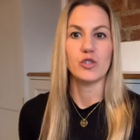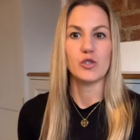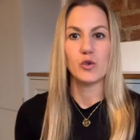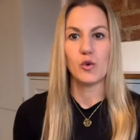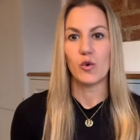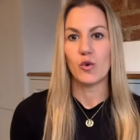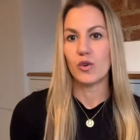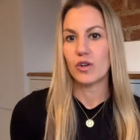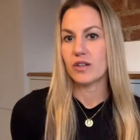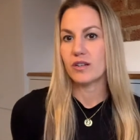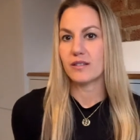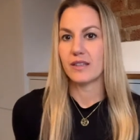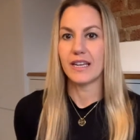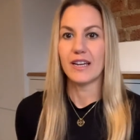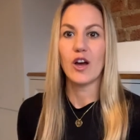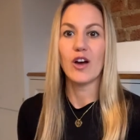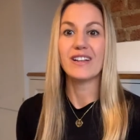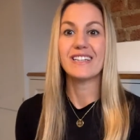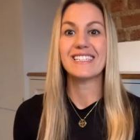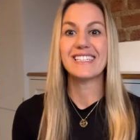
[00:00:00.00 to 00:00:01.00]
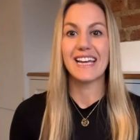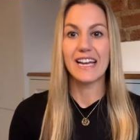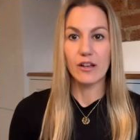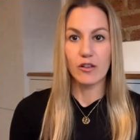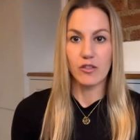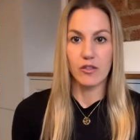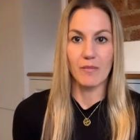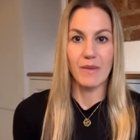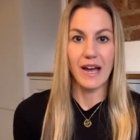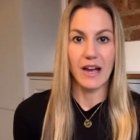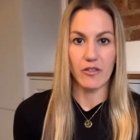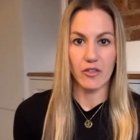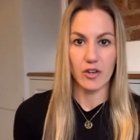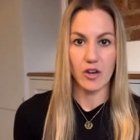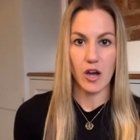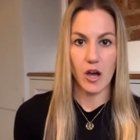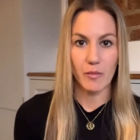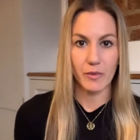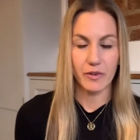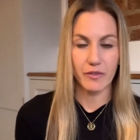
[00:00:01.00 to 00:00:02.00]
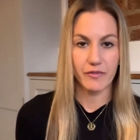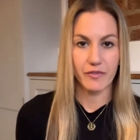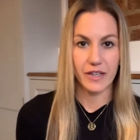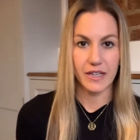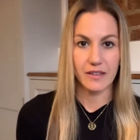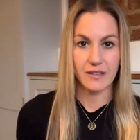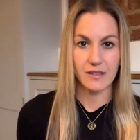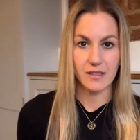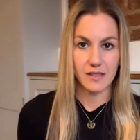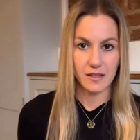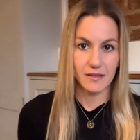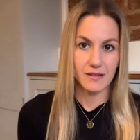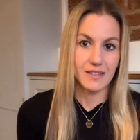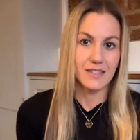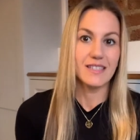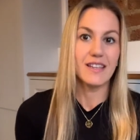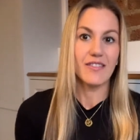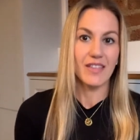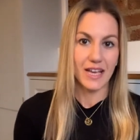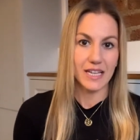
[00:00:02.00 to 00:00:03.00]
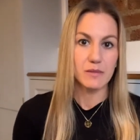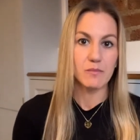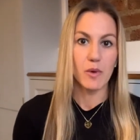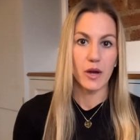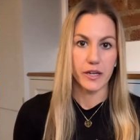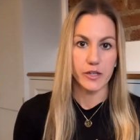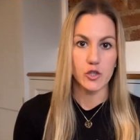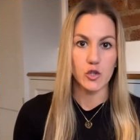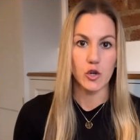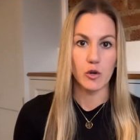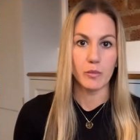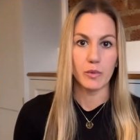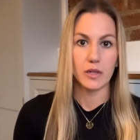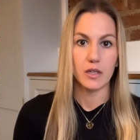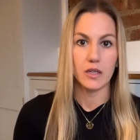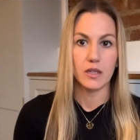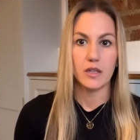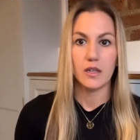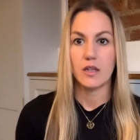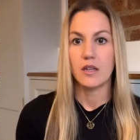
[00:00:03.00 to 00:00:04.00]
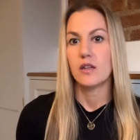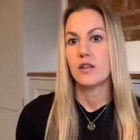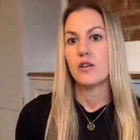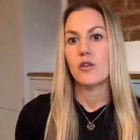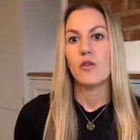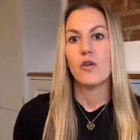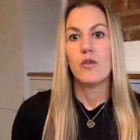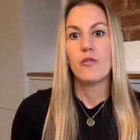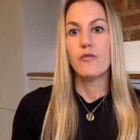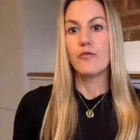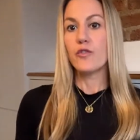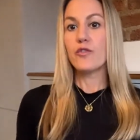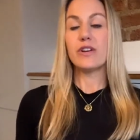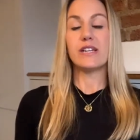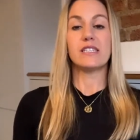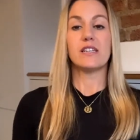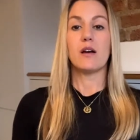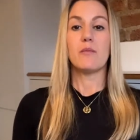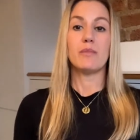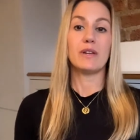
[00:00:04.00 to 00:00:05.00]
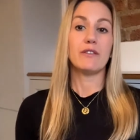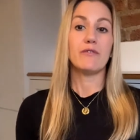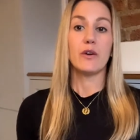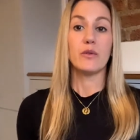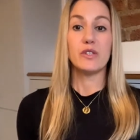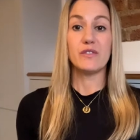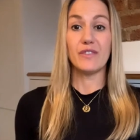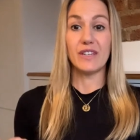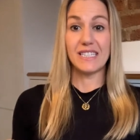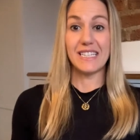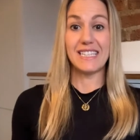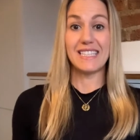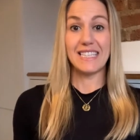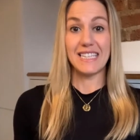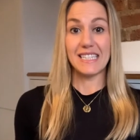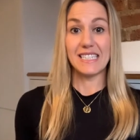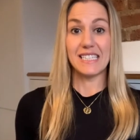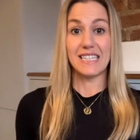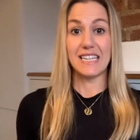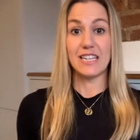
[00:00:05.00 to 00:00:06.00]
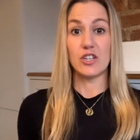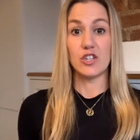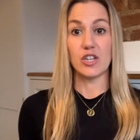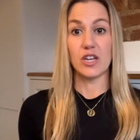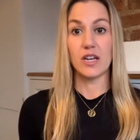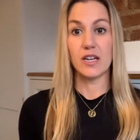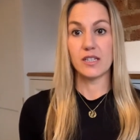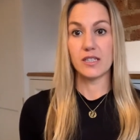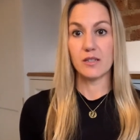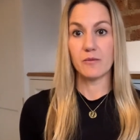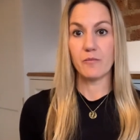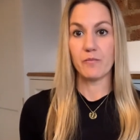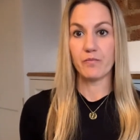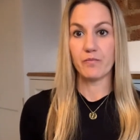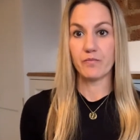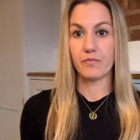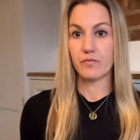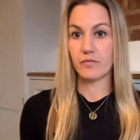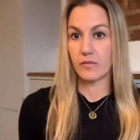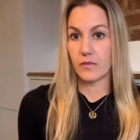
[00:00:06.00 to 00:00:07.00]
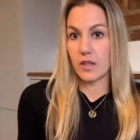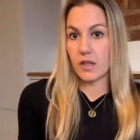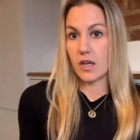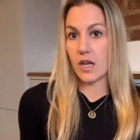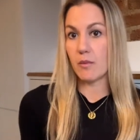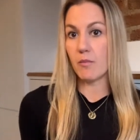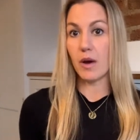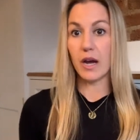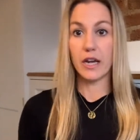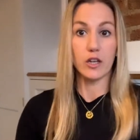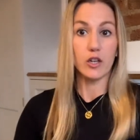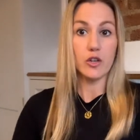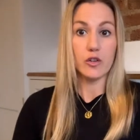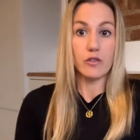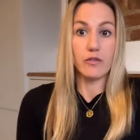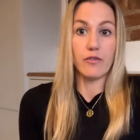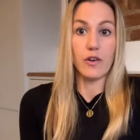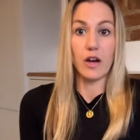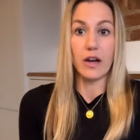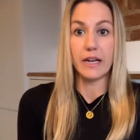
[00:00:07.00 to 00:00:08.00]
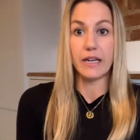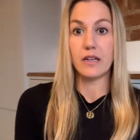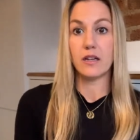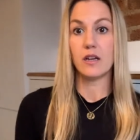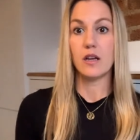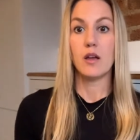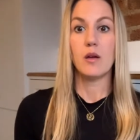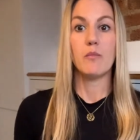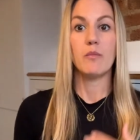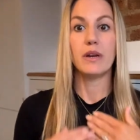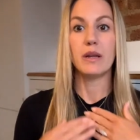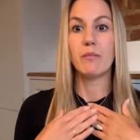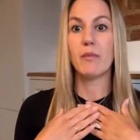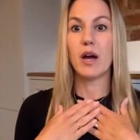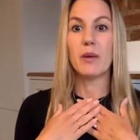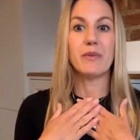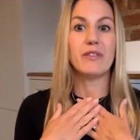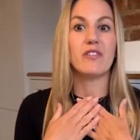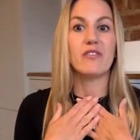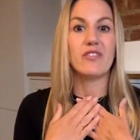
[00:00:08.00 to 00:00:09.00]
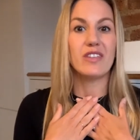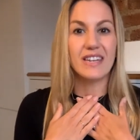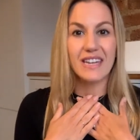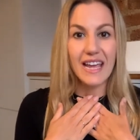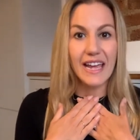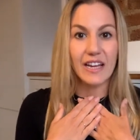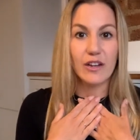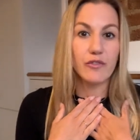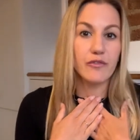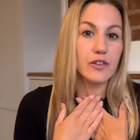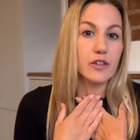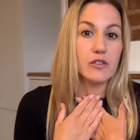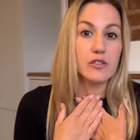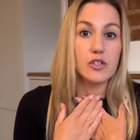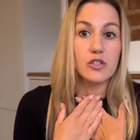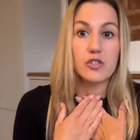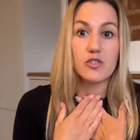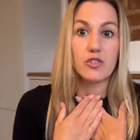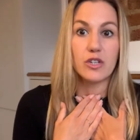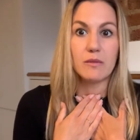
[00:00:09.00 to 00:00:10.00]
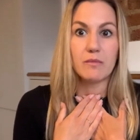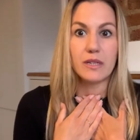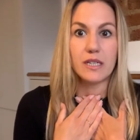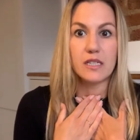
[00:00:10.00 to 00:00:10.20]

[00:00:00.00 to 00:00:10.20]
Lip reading: talk. They can't tell them how the garment feels. So that's my job. For example, if I was fitting this t-shirt, it might look fine, but it might be that the neck feels extremely